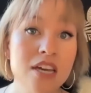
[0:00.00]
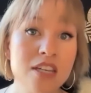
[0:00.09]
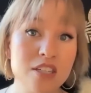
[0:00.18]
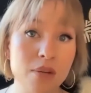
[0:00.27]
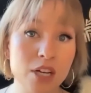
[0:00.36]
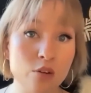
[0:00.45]

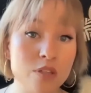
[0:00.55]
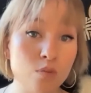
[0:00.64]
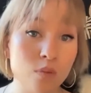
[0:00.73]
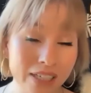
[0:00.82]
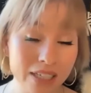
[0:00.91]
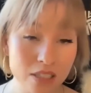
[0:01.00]
somebody who is
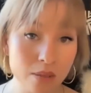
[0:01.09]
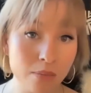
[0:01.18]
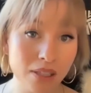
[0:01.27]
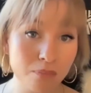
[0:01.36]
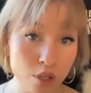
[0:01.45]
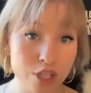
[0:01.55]
willing
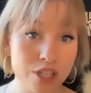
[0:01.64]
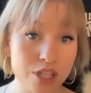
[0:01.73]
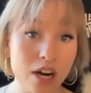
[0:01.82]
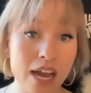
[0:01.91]
to push their